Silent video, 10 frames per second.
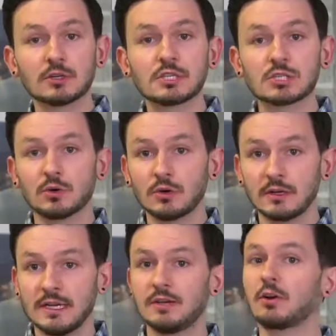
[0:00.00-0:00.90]
her
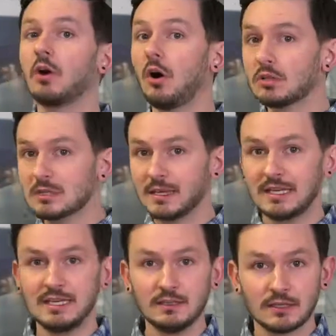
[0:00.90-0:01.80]
story and her ultimate
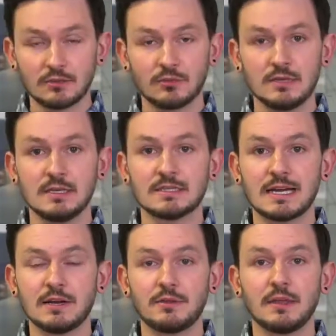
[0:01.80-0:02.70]
healing through the
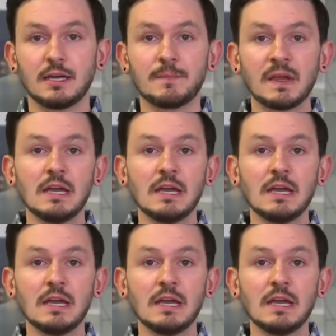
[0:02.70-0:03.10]
entire thing,